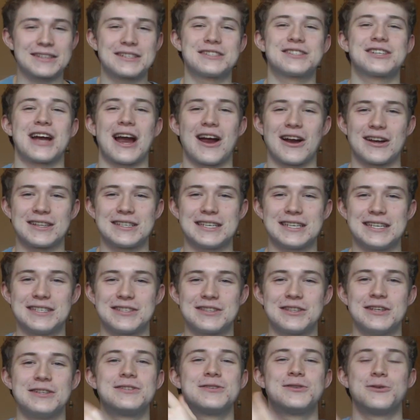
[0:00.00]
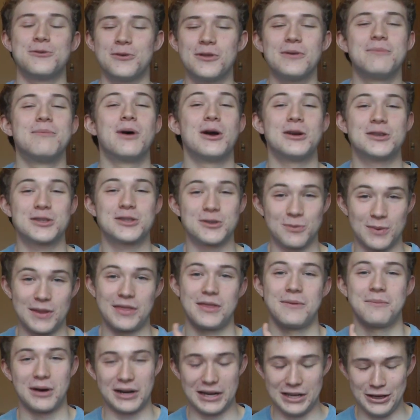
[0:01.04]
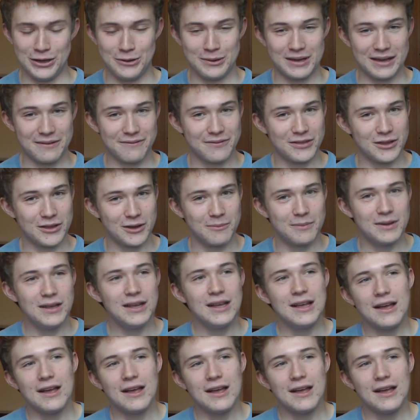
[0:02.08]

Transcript: to charities that do the most with the money you give them.